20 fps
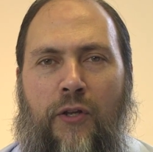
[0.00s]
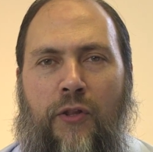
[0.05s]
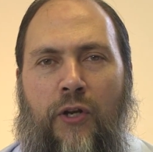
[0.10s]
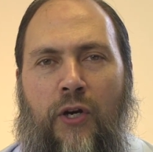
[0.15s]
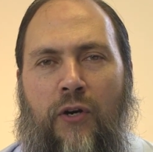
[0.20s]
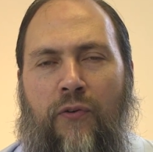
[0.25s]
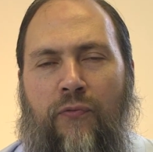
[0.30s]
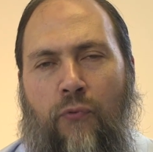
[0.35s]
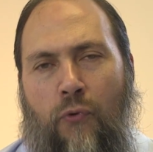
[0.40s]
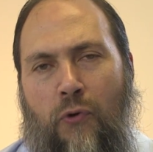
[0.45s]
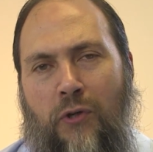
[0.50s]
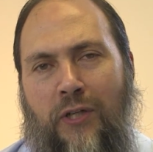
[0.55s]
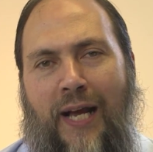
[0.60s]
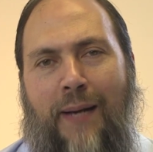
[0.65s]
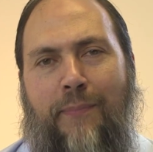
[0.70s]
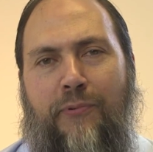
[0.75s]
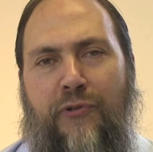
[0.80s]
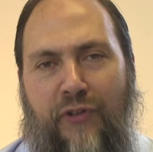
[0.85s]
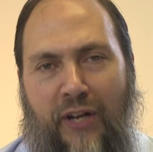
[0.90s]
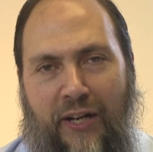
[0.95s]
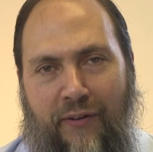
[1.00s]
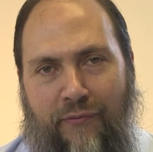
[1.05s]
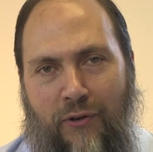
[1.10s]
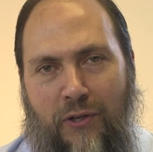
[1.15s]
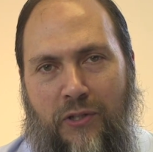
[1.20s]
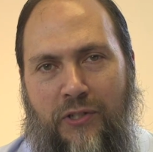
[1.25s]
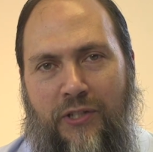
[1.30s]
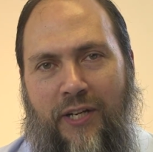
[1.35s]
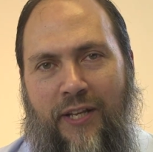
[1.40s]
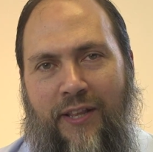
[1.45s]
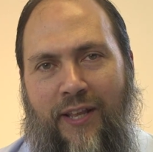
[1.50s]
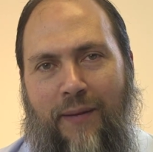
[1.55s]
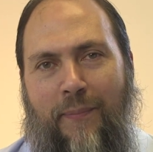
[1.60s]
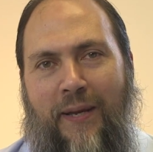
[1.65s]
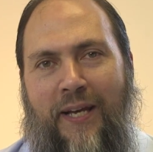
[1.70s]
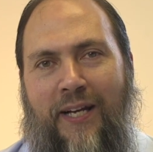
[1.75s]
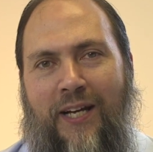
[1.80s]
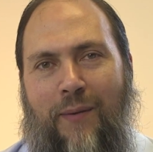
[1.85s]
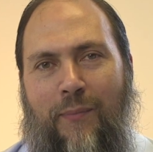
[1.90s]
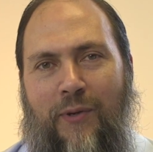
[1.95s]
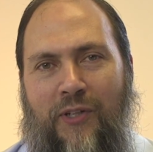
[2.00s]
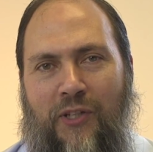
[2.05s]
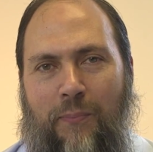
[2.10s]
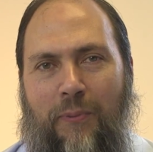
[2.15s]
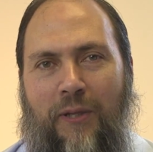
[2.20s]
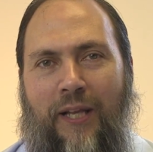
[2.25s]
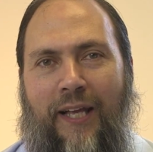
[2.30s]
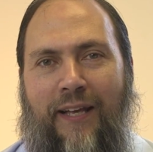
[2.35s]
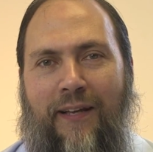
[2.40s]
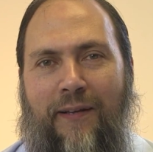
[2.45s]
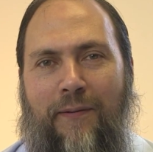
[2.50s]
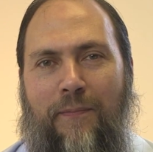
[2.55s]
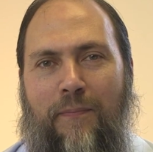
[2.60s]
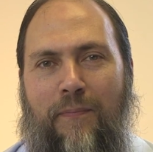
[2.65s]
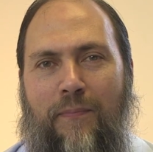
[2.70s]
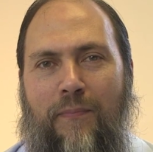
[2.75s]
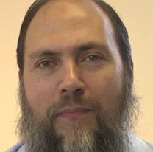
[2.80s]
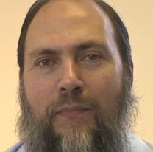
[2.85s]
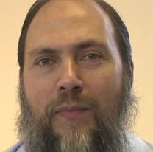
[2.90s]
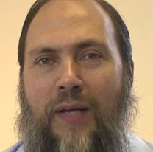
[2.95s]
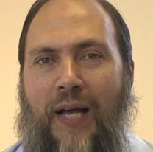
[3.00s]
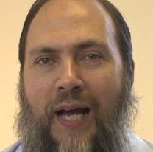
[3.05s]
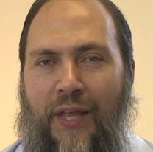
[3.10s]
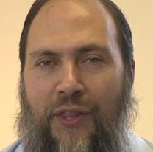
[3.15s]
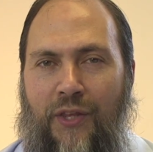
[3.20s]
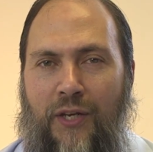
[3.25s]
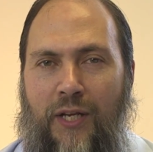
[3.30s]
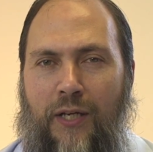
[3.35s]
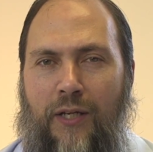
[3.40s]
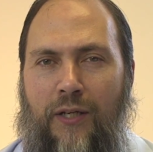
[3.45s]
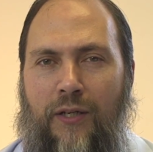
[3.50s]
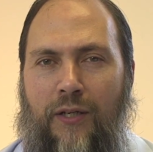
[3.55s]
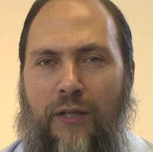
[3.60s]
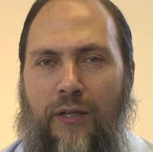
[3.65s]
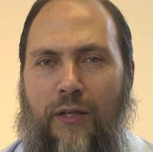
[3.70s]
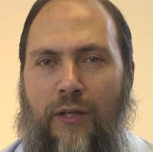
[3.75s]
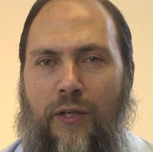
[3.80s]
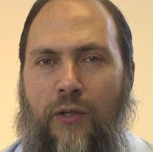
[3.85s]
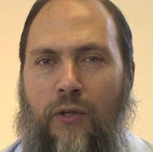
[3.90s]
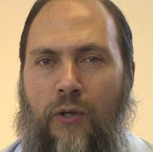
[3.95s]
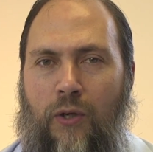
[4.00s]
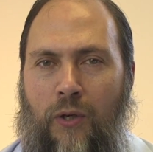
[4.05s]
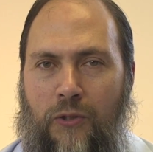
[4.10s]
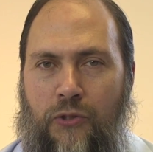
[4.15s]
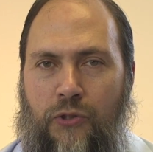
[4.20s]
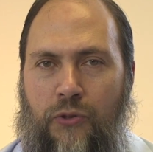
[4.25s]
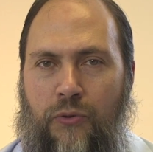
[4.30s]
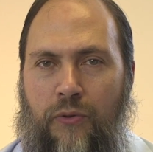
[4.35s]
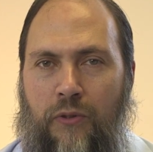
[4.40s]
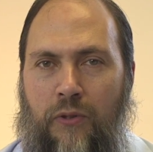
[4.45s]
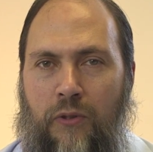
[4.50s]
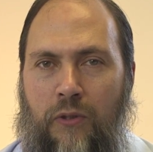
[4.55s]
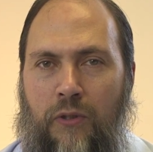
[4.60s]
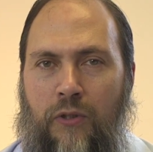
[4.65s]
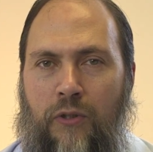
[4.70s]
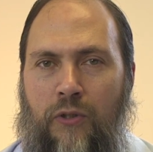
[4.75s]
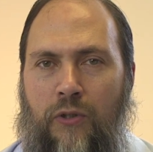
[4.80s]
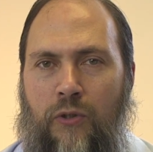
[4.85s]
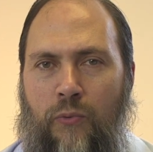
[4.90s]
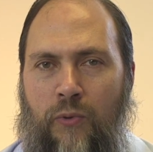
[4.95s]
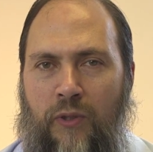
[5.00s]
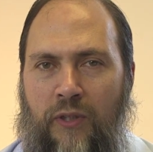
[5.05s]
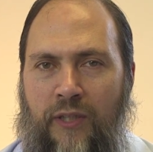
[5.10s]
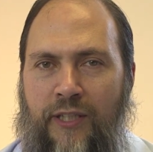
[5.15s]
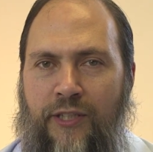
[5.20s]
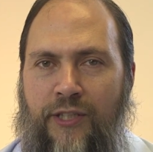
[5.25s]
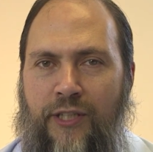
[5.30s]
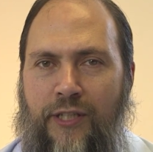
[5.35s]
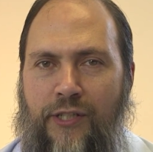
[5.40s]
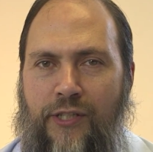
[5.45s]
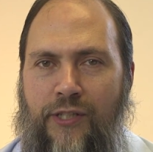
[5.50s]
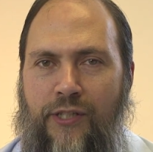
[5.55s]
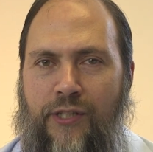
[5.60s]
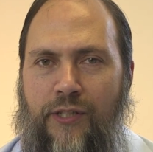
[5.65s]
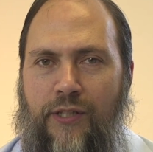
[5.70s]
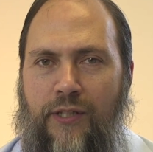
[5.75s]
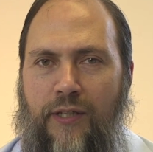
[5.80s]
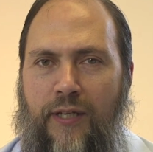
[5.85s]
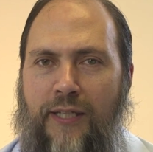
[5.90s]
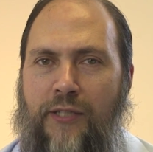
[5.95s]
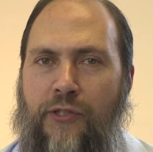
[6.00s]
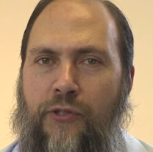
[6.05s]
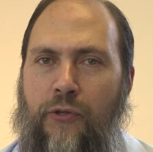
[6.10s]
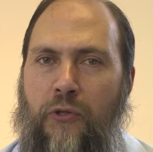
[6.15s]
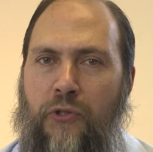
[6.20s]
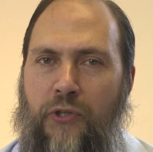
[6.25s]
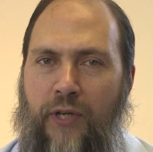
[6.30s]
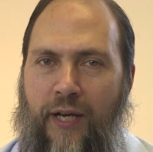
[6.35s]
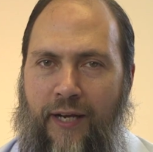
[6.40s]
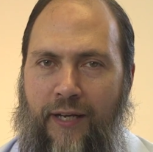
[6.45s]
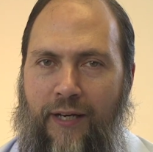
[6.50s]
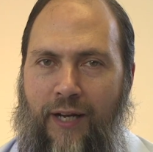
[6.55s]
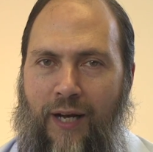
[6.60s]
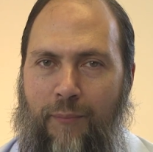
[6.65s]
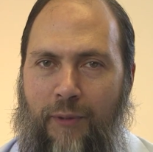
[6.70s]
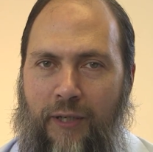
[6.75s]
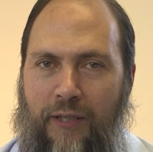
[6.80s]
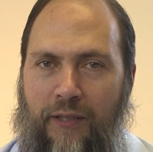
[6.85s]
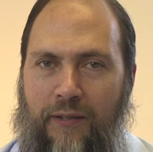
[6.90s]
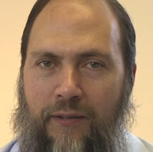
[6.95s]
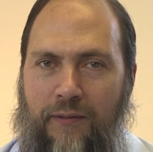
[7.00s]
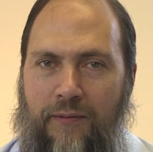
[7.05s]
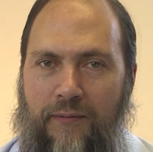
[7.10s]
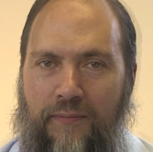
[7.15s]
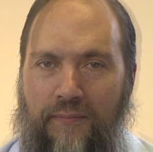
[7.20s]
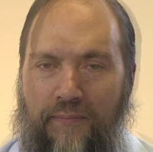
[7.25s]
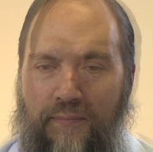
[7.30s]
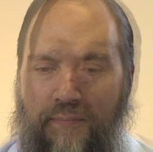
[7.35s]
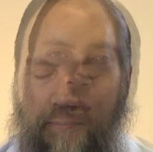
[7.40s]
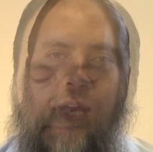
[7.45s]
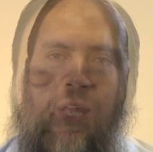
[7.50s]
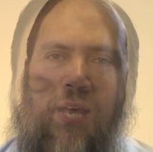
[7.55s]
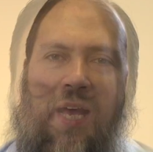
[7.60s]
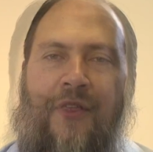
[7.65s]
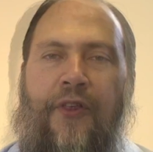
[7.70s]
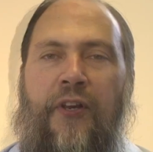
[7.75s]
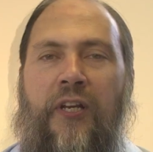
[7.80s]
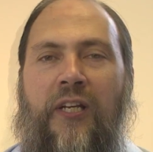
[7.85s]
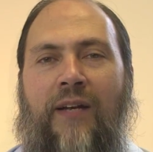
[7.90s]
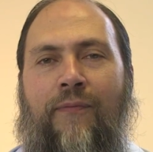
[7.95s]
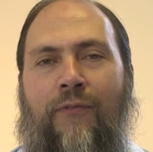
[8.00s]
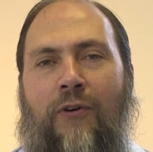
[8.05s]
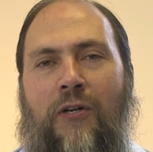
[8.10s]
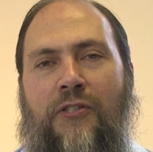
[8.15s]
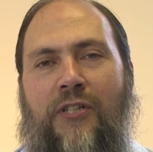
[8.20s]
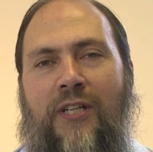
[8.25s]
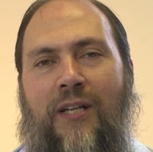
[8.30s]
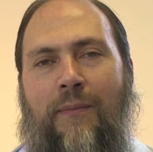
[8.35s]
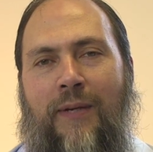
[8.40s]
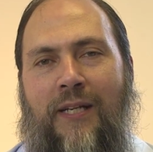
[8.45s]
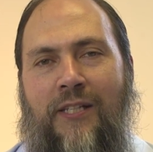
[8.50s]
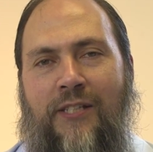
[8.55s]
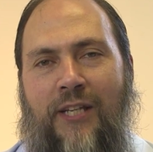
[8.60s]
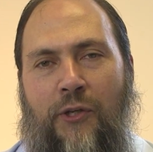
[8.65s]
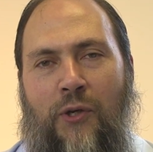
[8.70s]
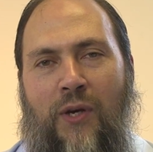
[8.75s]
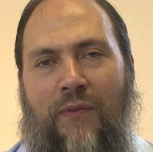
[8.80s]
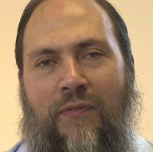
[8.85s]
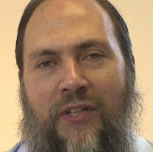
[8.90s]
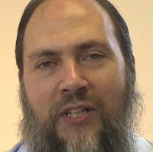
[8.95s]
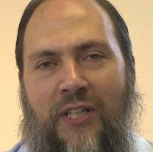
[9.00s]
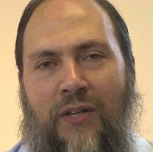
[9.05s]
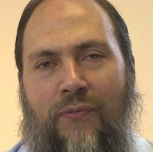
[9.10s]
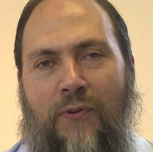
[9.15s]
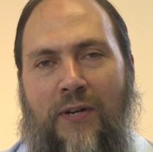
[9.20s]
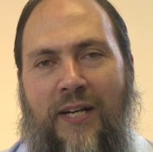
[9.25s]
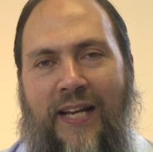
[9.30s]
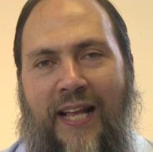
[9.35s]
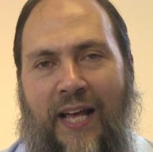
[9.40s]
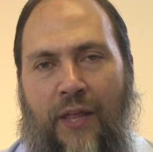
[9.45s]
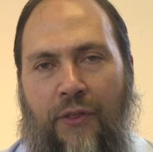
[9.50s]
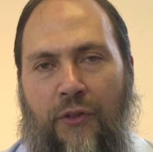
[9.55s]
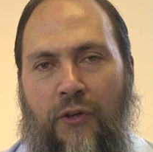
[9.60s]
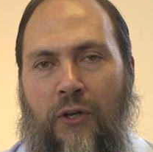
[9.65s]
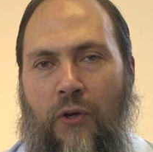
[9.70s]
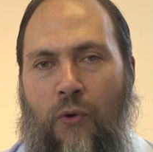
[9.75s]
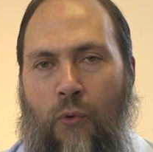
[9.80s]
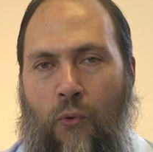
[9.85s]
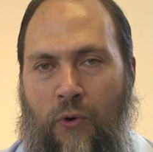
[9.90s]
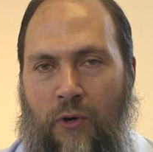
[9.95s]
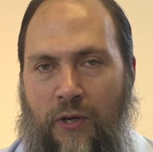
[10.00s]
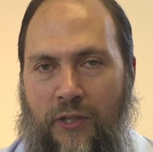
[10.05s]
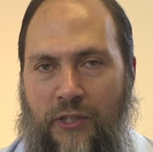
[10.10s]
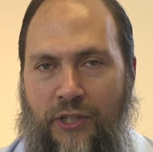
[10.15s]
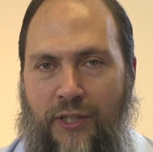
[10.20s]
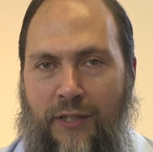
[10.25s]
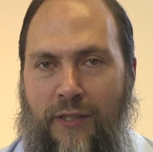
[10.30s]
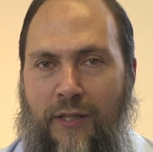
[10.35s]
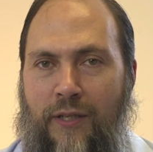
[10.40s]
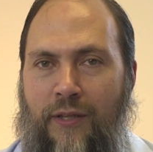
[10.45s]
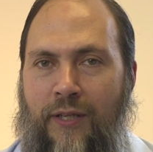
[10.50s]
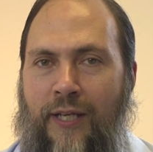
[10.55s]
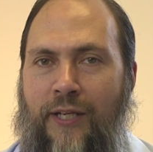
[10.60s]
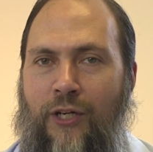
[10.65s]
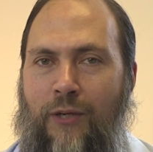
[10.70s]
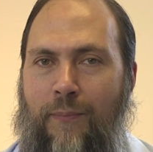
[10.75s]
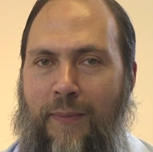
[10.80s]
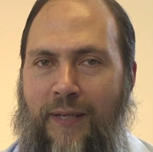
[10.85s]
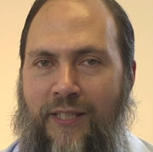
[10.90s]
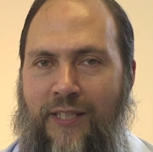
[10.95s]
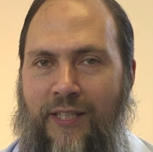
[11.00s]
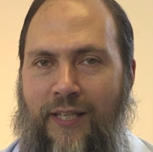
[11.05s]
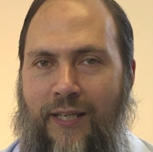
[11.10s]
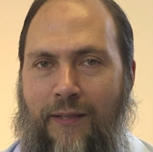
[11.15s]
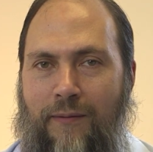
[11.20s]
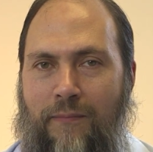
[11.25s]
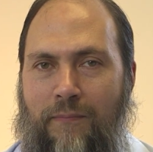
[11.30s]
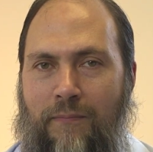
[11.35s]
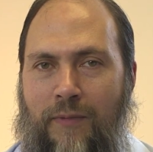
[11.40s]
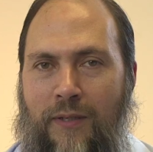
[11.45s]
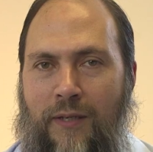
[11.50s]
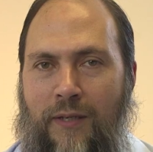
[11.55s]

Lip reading: There are four types of diversity that may come into play: ethnic, cultural, religious, and socioeconomic. Ethnic diversity means that you have a different ethnic origin than your mentee.